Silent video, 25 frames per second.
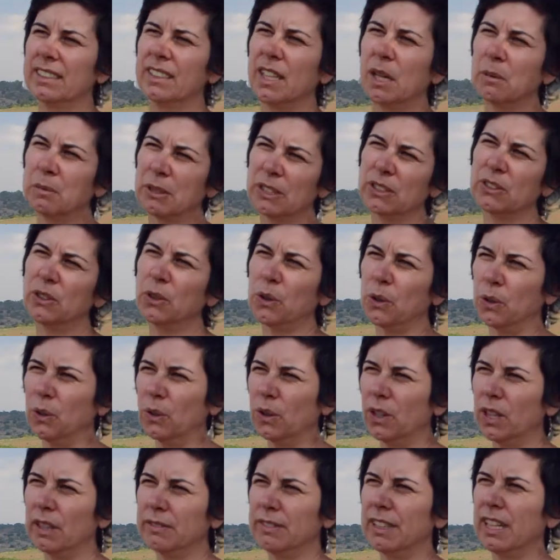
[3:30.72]
common
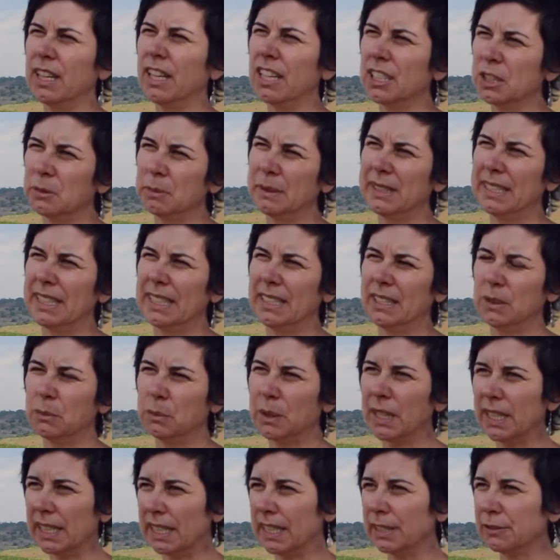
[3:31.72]
goal of the husband and the
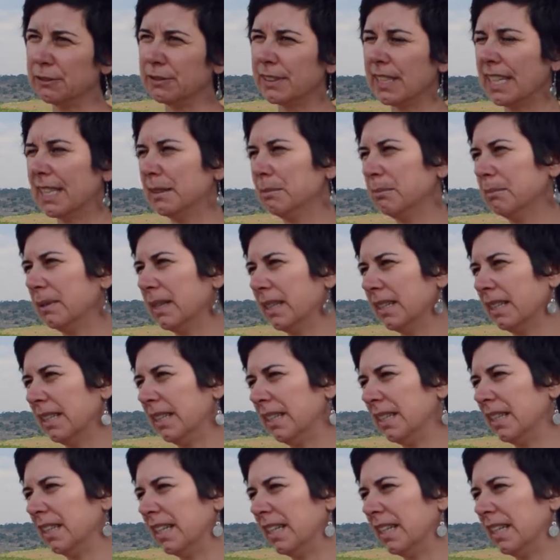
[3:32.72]
wife, and by